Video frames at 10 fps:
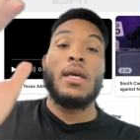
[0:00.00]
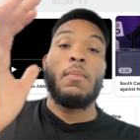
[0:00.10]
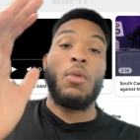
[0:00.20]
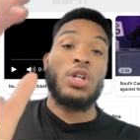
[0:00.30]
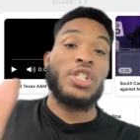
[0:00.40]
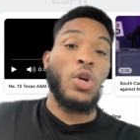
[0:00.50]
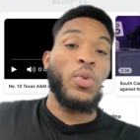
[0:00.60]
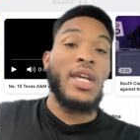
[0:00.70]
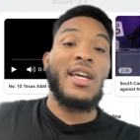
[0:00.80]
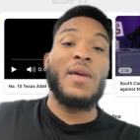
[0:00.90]
Marcel
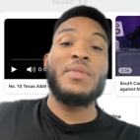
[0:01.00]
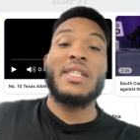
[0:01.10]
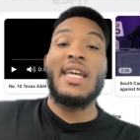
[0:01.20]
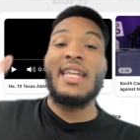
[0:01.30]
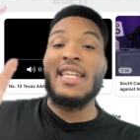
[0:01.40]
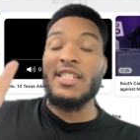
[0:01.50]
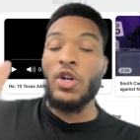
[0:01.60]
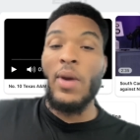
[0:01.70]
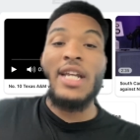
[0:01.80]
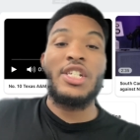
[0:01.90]
Reed comes in, does a
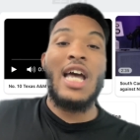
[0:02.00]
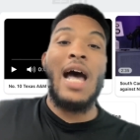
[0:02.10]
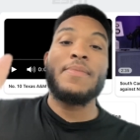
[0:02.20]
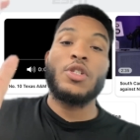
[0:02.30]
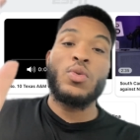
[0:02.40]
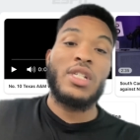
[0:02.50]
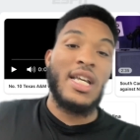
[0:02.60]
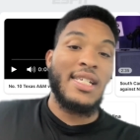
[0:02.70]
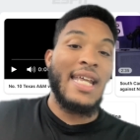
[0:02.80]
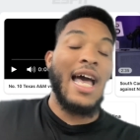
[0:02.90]
great job. Two
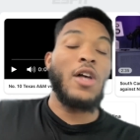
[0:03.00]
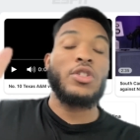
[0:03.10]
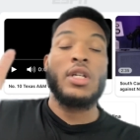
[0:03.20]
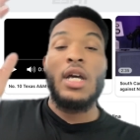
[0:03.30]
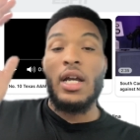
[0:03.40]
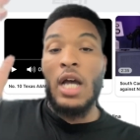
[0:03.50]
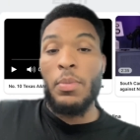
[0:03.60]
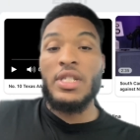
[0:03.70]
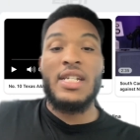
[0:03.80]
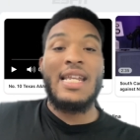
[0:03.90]
touchdowns, a
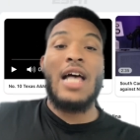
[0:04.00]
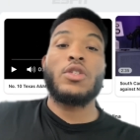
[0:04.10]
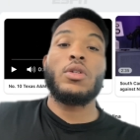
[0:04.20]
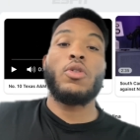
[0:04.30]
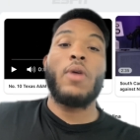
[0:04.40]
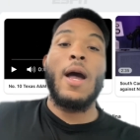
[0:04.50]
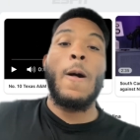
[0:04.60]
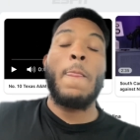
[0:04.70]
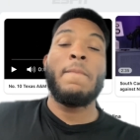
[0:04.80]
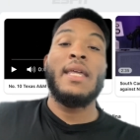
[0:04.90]
couple touchdowns on the
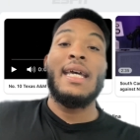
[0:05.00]
ground.